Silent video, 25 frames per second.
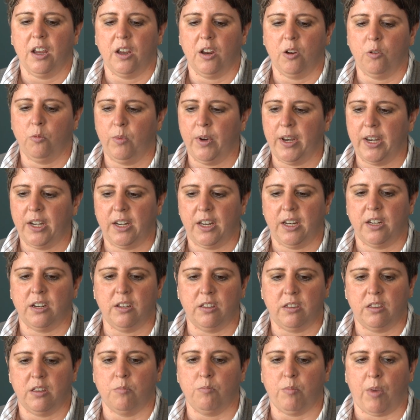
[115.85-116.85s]
we
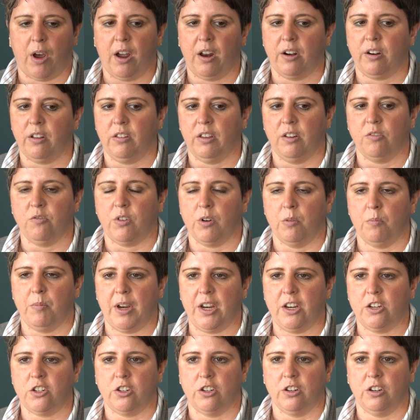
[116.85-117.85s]
needed the model
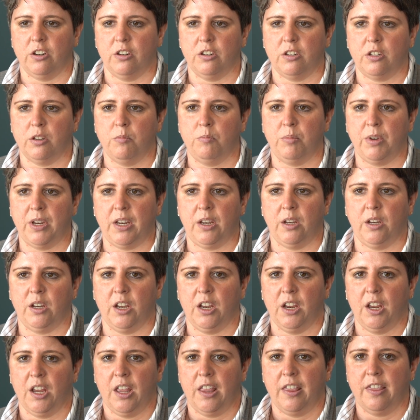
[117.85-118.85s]
information to
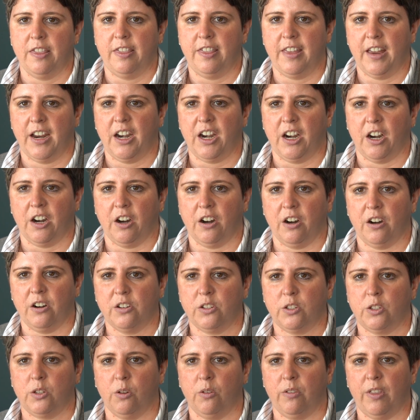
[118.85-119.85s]
be there
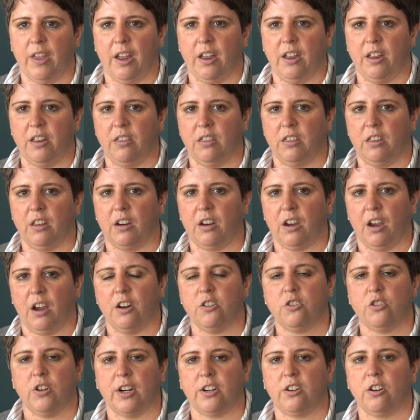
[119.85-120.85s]
so that the
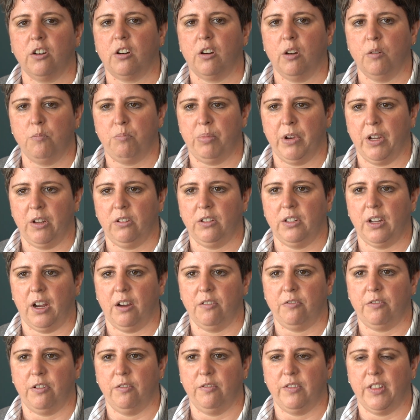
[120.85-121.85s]
contractor could build
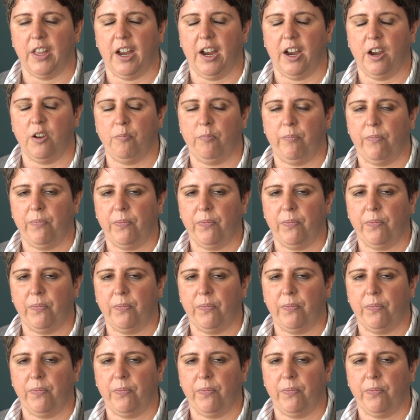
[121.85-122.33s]
off of that.